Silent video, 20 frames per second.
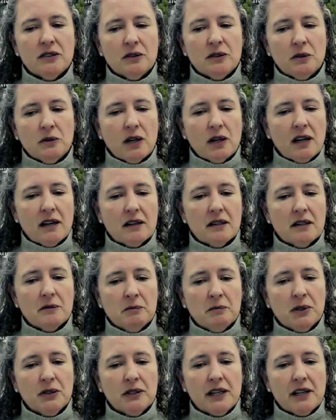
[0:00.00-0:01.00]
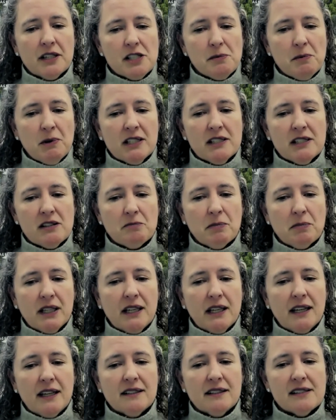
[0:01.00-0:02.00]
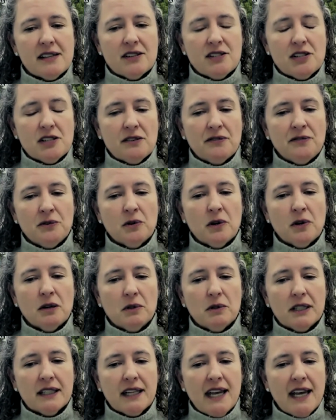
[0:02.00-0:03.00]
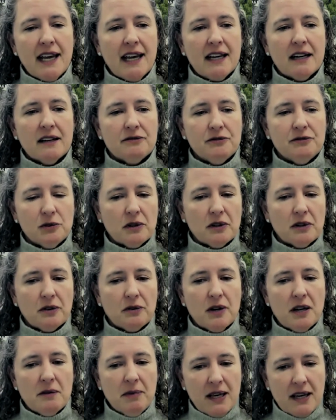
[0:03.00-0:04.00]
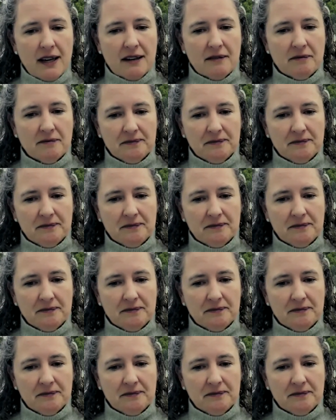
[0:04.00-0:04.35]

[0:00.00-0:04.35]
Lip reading: or employer-sponsored plans, such as a 401k or 403b.